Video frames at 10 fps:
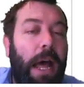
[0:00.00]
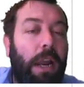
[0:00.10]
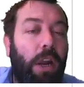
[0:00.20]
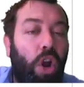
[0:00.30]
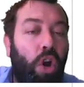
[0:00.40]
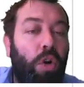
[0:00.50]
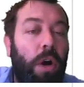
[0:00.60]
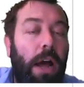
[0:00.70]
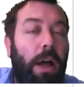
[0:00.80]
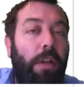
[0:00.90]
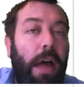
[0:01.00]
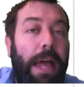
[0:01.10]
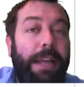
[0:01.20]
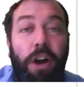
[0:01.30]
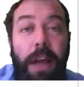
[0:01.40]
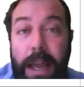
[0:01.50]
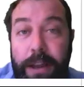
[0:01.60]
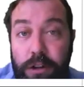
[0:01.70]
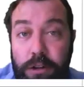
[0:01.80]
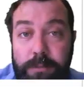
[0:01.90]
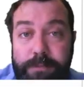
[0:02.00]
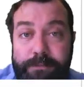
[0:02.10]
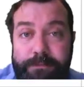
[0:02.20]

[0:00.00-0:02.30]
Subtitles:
along a diagonal,